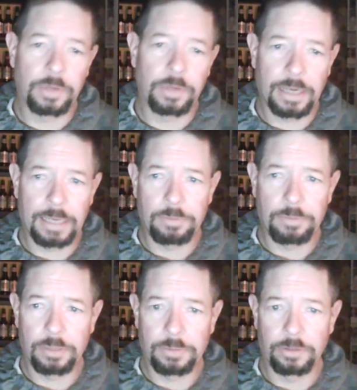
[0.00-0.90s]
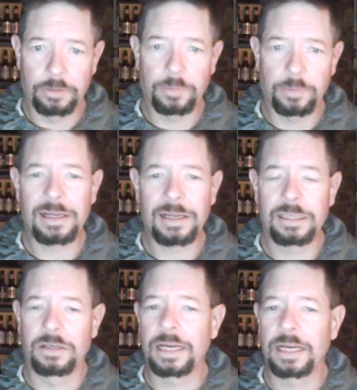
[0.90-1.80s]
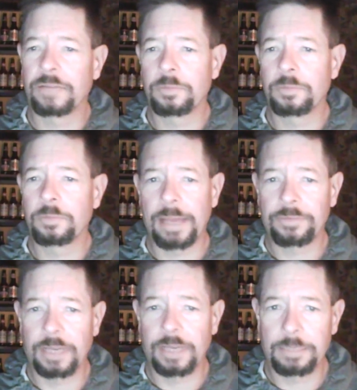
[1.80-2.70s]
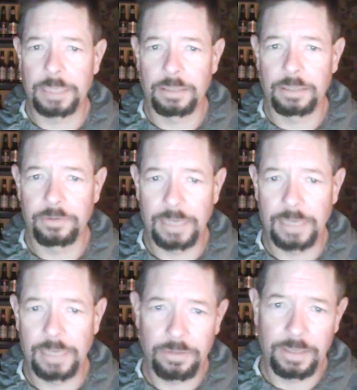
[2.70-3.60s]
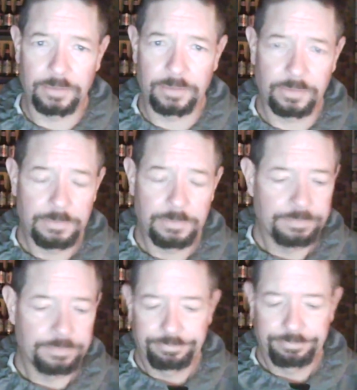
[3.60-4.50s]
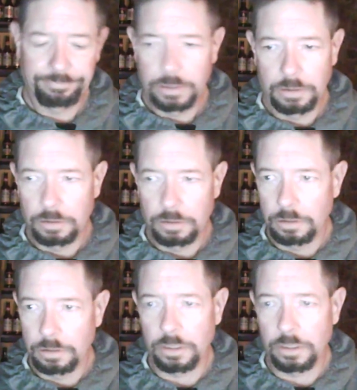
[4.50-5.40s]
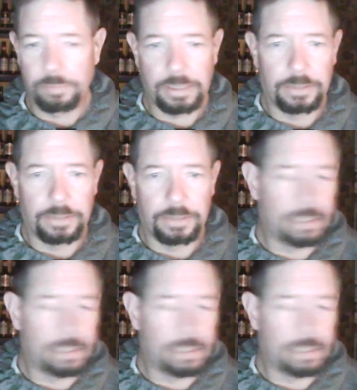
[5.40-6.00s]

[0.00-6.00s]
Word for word: that I had bought at Matherne's. But, ah, uh, you know, I got so much backstock. I'm not going to do that. I don't think it's going to be any